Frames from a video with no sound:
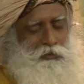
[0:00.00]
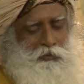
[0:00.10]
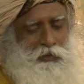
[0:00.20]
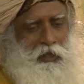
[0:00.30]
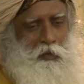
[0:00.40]

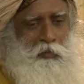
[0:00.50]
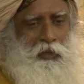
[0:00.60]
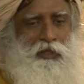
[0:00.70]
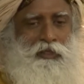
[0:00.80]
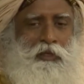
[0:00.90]
without
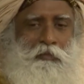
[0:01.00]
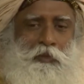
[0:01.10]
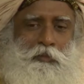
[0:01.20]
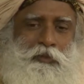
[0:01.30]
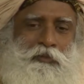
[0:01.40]
paint, some
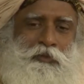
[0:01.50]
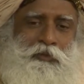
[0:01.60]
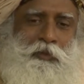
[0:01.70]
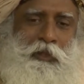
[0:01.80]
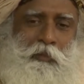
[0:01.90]
people
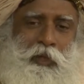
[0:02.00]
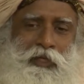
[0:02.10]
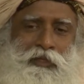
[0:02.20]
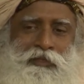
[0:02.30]
do with paint.